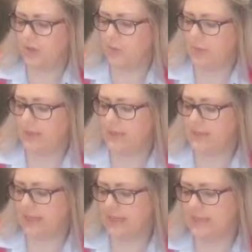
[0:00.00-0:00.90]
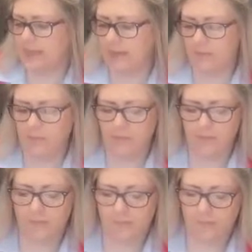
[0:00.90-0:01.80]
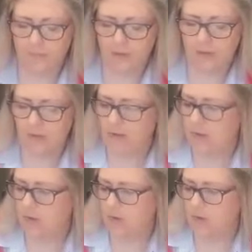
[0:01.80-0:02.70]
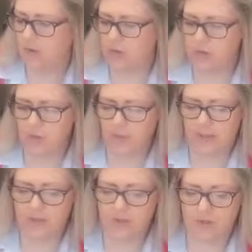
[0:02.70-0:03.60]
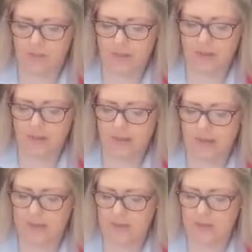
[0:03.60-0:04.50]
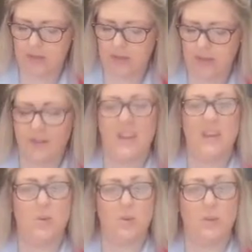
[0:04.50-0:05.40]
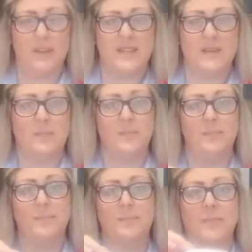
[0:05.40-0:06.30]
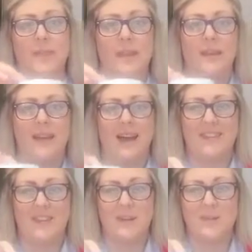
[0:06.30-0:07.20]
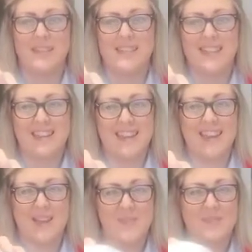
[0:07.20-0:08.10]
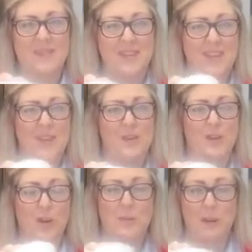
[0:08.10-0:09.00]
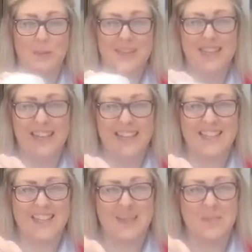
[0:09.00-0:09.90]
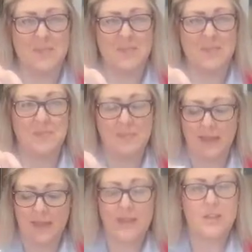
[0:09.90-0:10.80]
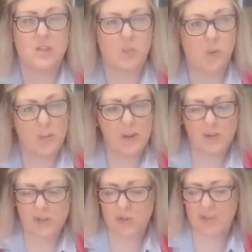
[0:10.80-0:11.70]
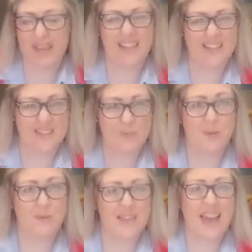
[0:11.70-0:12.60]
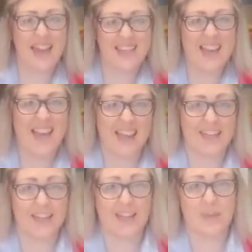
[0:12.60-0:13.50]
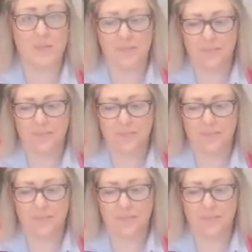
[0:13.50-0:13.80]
the one side down onto the one strip and strengthen it all the way down. And then you can see there, you've got your bouncy lantern. So what we're going to do next is we're going to add a handle.